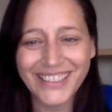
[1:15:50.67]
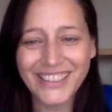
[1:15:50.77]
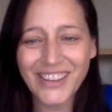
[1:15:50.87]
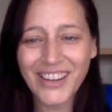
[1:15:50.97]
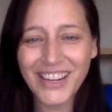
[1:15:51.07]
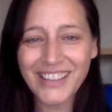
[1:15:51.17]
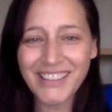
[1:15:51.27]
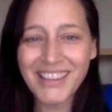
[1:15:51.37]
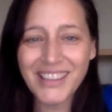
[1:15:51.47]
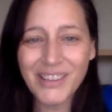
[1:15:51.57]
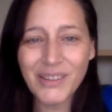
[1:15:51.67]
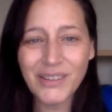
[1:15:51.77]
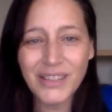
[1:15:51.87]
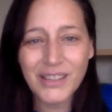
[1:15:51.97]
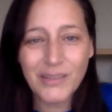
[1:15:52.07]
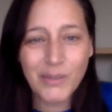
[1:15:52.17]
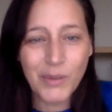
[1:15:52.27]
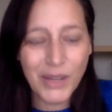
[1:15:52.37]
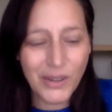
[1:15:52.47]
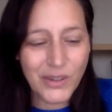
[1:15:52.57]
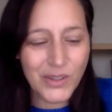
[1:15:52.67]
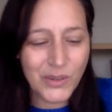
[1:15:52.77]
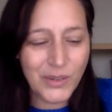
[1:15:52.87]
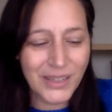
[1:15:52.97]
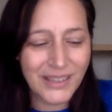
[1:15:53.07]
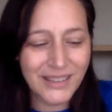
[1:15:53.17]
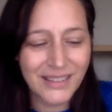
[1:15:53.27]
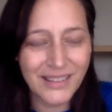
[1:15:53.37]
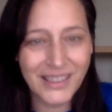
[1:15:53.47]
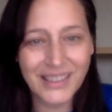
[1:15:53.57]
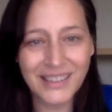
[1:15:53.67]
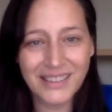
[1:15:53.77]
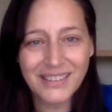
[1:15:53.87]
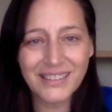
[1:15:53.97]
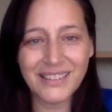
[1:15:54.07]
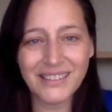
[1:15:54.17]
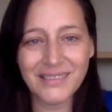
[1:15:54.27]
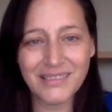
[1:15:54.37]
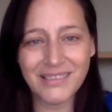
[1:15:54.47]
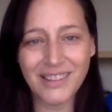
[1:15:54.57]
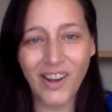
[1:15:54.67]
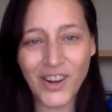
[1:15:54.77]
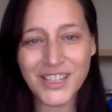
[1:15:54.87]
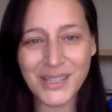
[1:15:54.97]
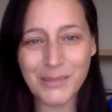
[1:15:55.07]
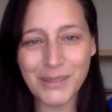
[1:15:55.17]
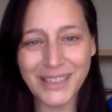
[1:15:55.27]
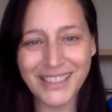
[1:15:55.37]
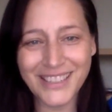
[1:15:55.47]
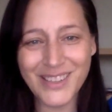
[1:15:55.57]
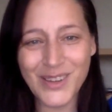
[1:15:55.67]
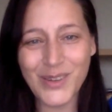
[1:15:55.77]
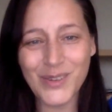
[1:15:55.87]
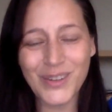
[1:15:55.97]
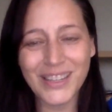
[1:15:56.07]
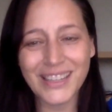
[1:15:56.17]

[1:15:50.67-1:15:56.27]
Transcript: And God, I thank you for what you're doing in our siblings too.